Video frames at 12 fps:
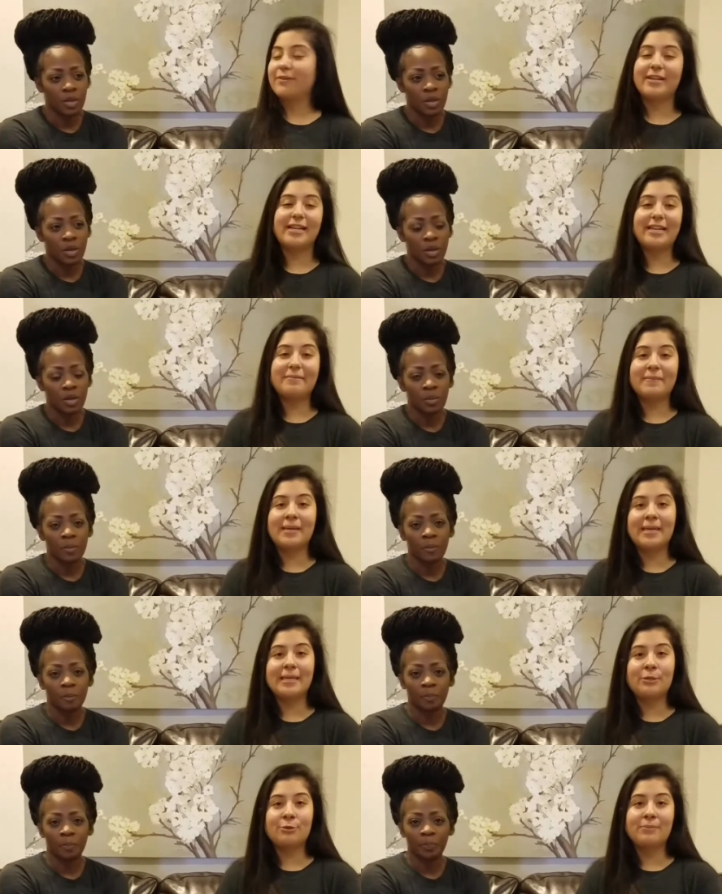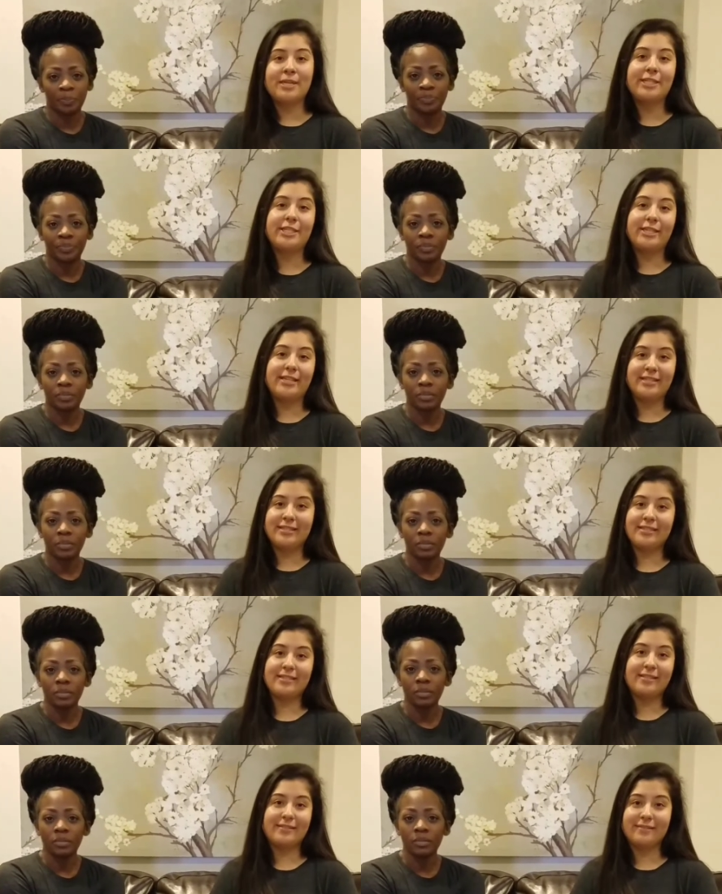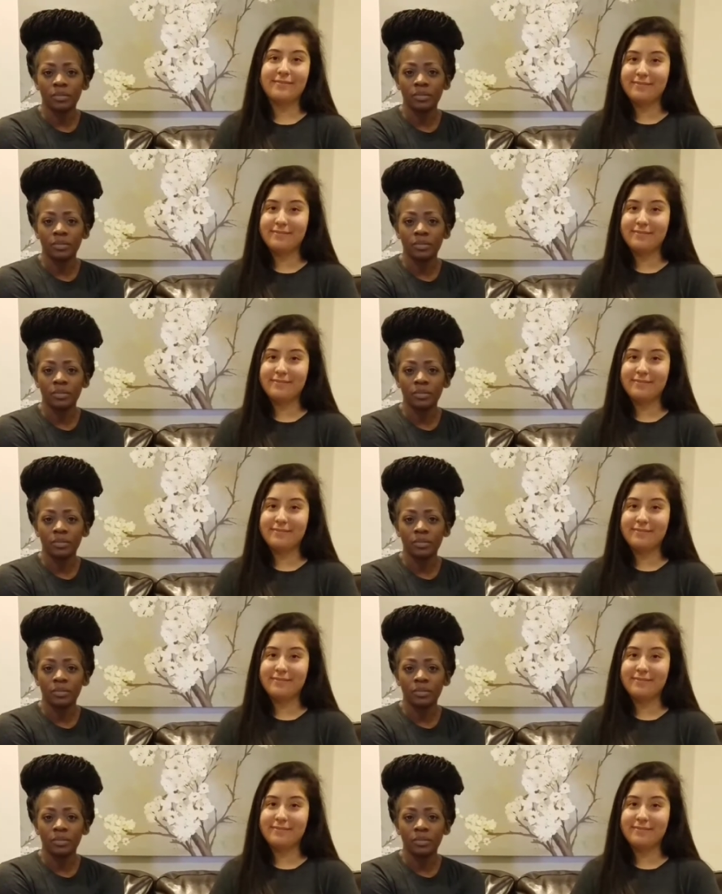Speaker 1: Órale, Mike. No manches.